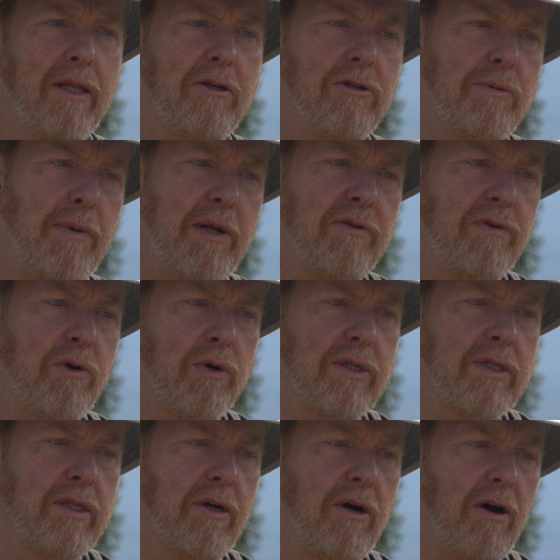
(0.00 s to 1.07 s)
There's been, of
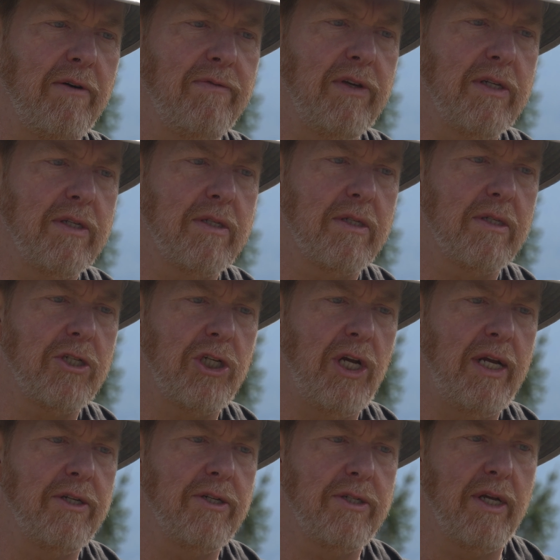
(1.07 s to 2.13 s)
course, the obvious
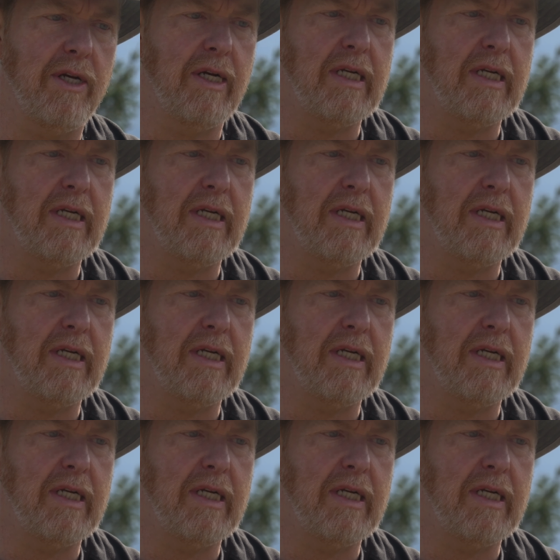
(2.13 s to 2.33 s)
changes in